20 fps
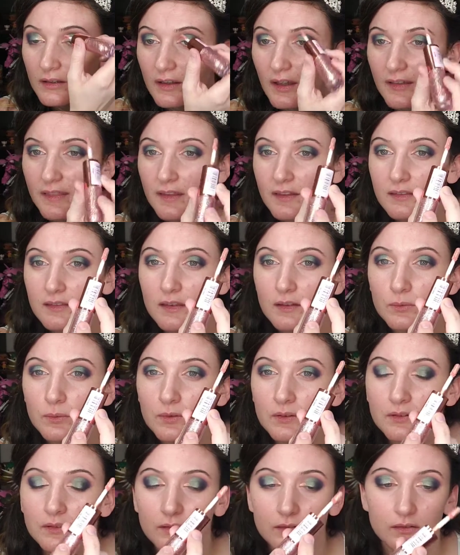I think this
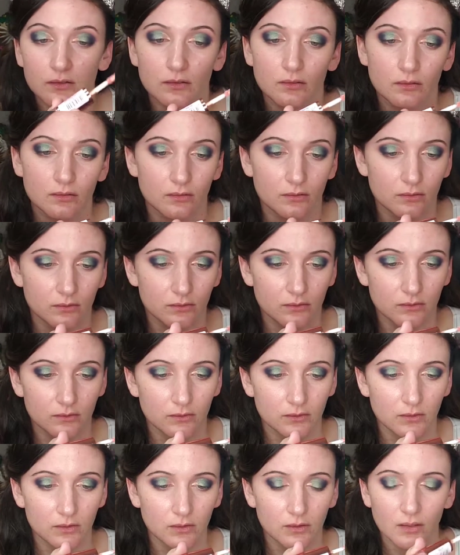was
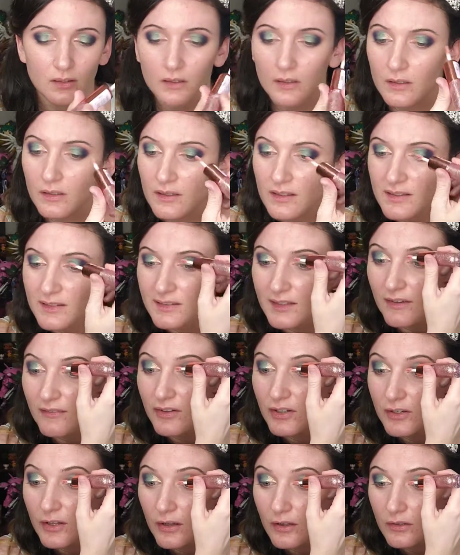
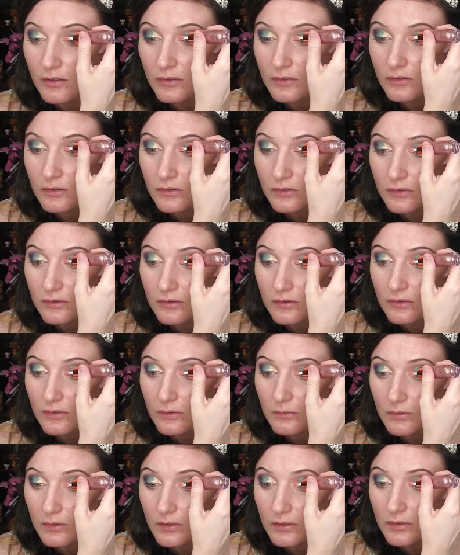$7, I
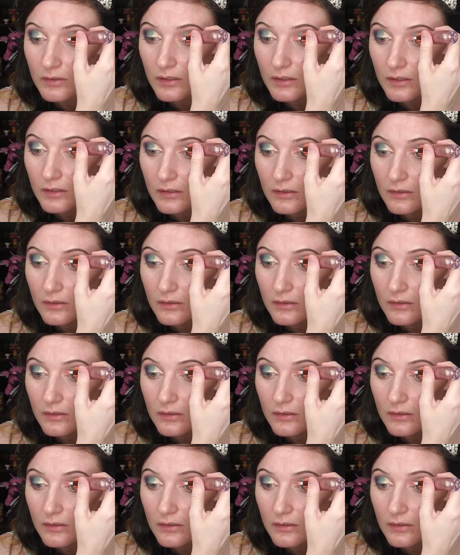want to say.